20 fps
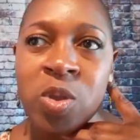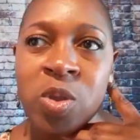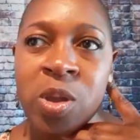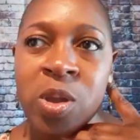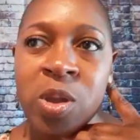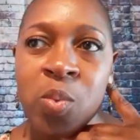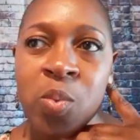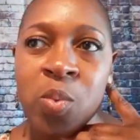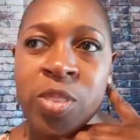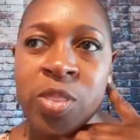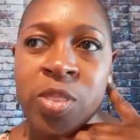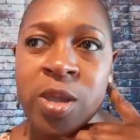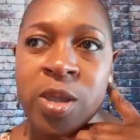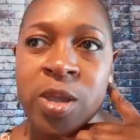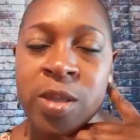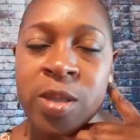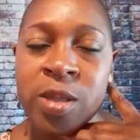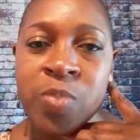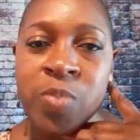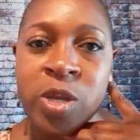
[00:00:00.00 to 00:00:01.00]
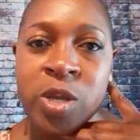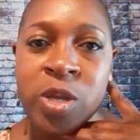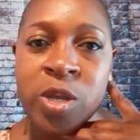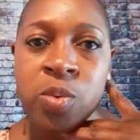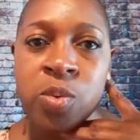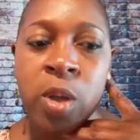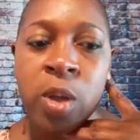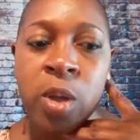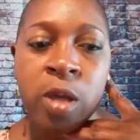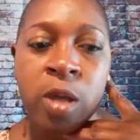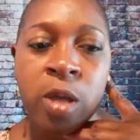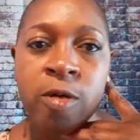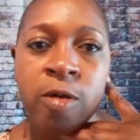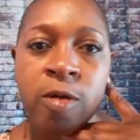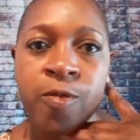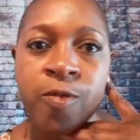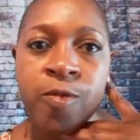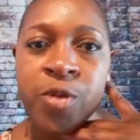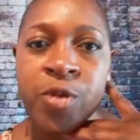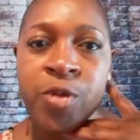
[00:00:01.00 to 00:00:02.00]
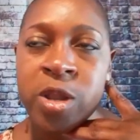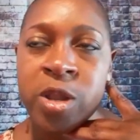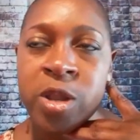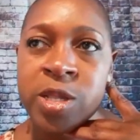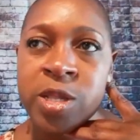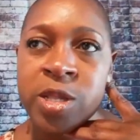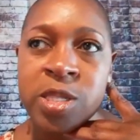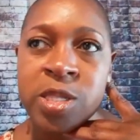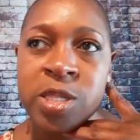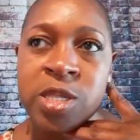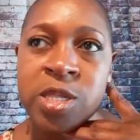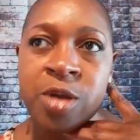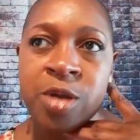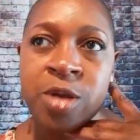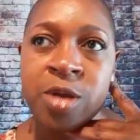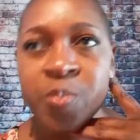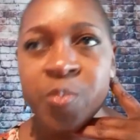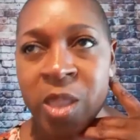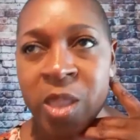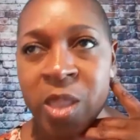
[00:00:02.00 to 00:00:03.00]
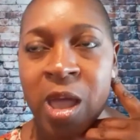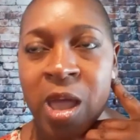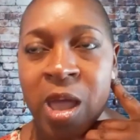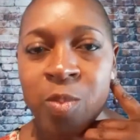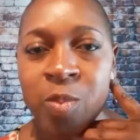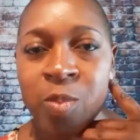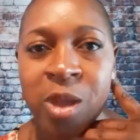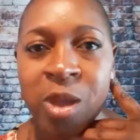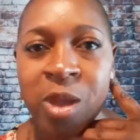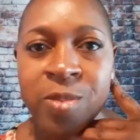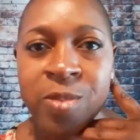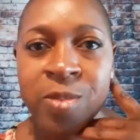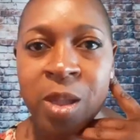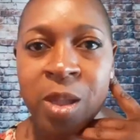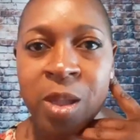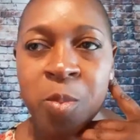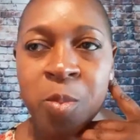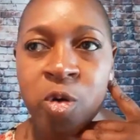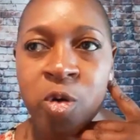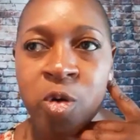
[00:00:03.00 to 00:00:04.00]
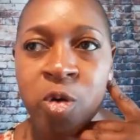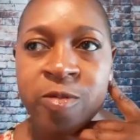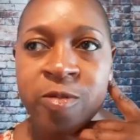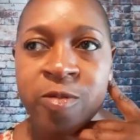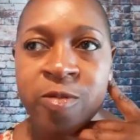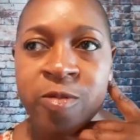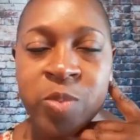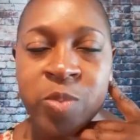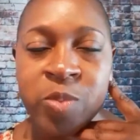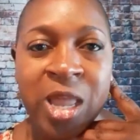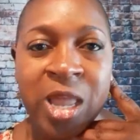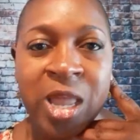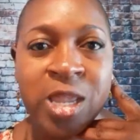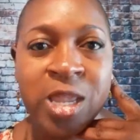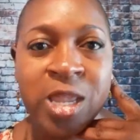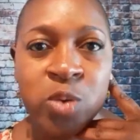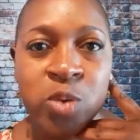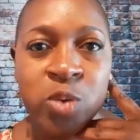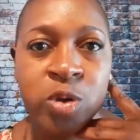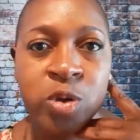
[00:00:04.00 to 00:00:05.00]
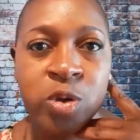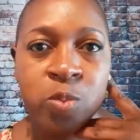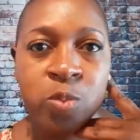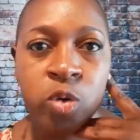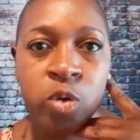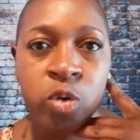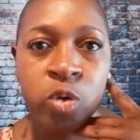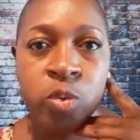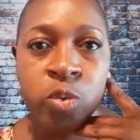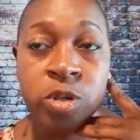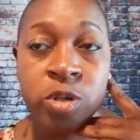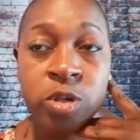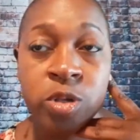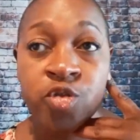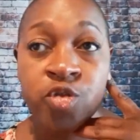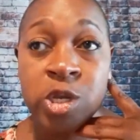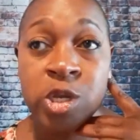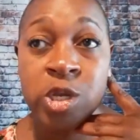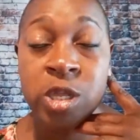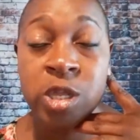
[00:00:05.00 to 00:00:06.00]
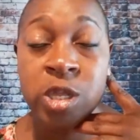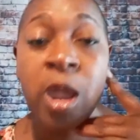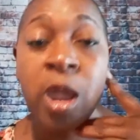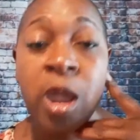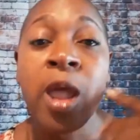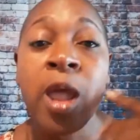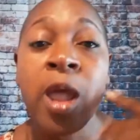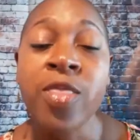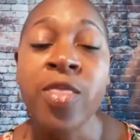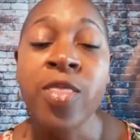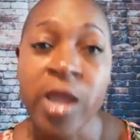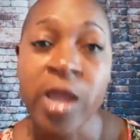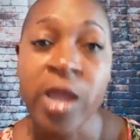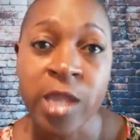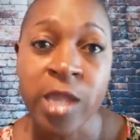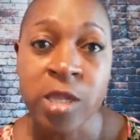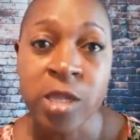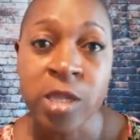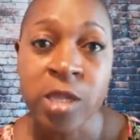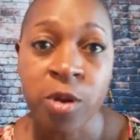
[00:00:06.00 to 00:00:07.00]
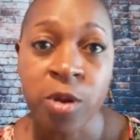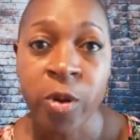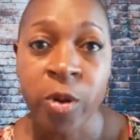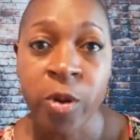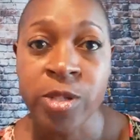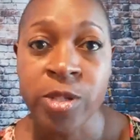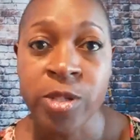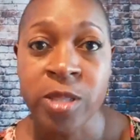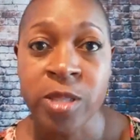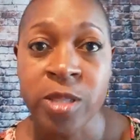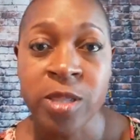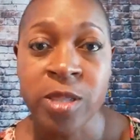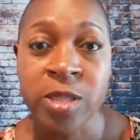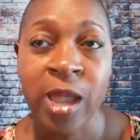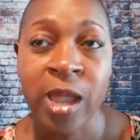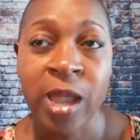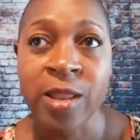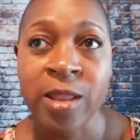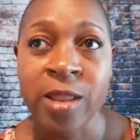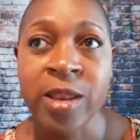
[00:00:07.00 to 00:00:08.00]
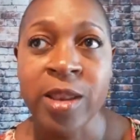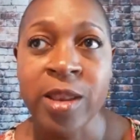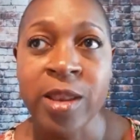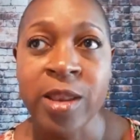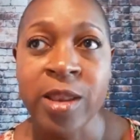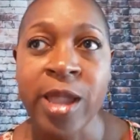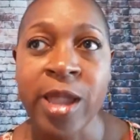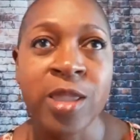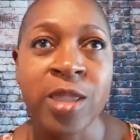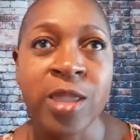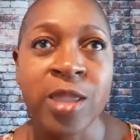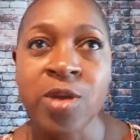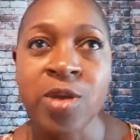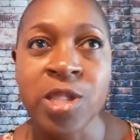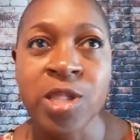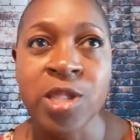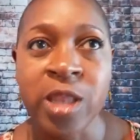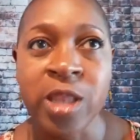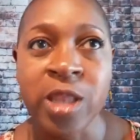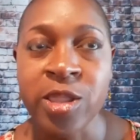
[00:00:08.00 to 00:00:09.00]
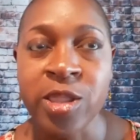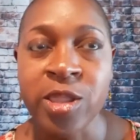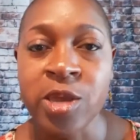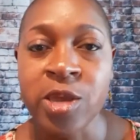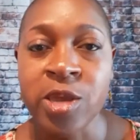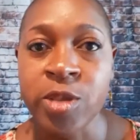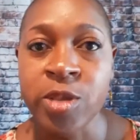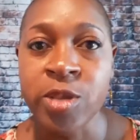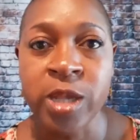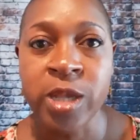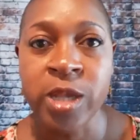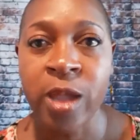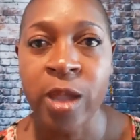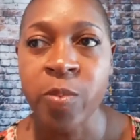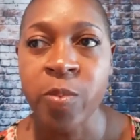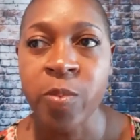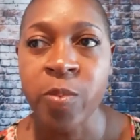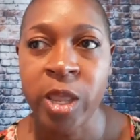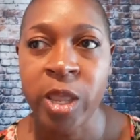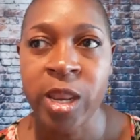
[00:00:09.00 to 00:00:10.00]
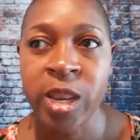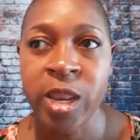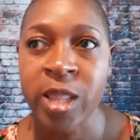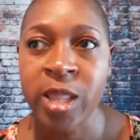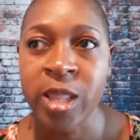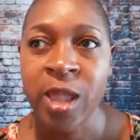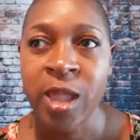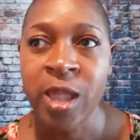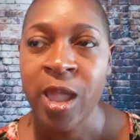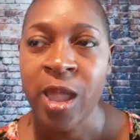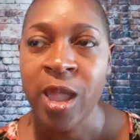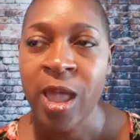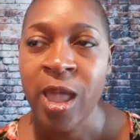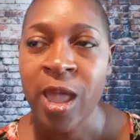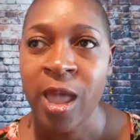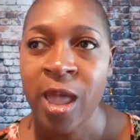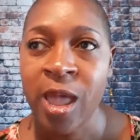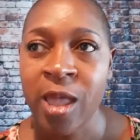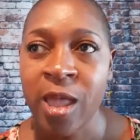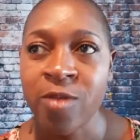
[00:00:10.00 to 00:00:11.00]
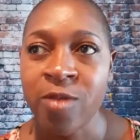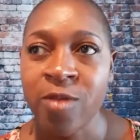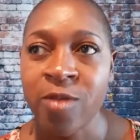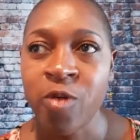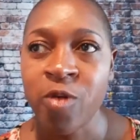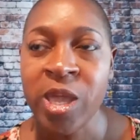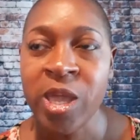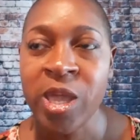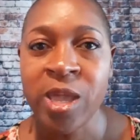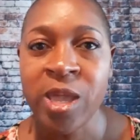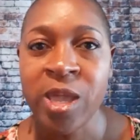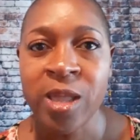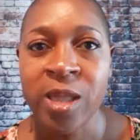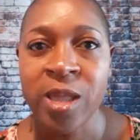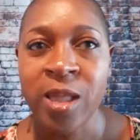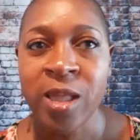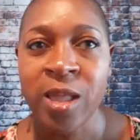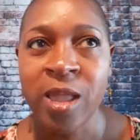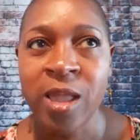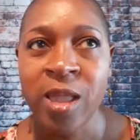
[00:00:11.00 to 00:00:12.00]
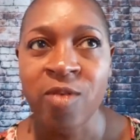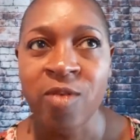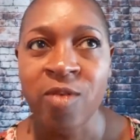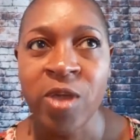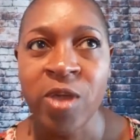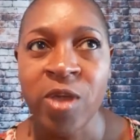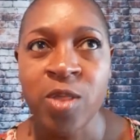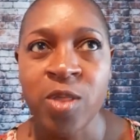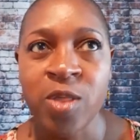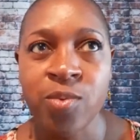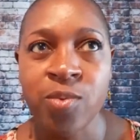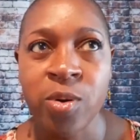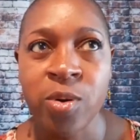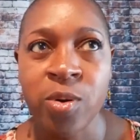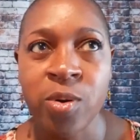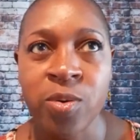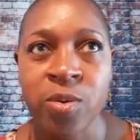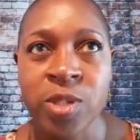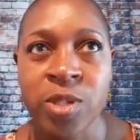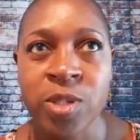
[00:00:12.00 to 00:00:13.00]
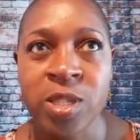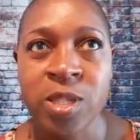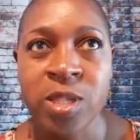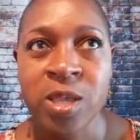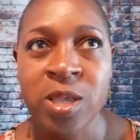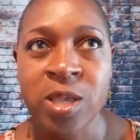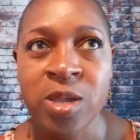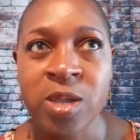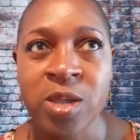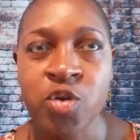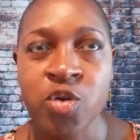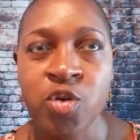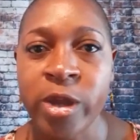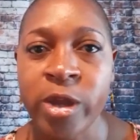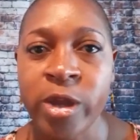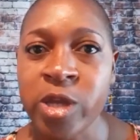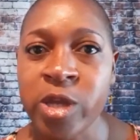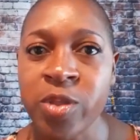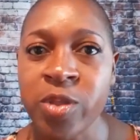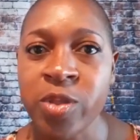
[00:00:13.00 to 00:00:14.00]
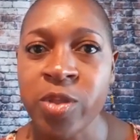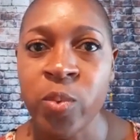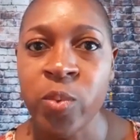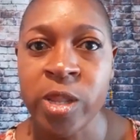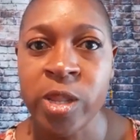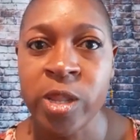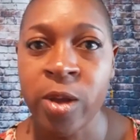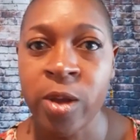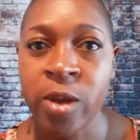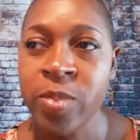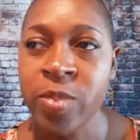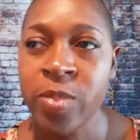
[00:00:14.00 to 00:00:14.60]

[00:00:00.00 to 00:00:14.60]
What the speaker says: with the issue of looks and stuff, I lean more towards attraction, then get to know the person, and like you can see like the cutest guy on the planet, and for me, if he throws trash out the window,